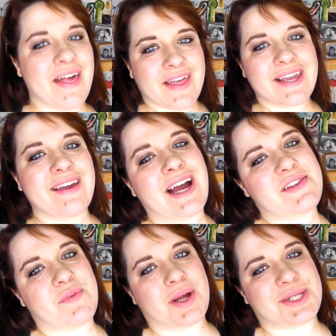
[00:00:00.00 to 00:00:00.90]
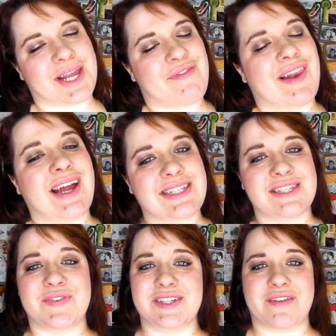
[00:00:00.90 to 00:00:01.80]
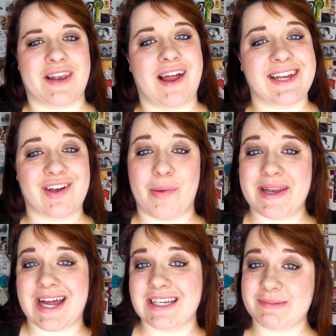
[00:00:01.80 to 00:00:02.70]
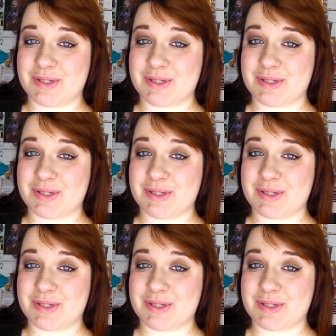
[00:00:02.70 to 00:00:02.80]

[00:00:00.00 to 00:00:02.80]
Thank you guys for watching. If you liked this video then like, comment and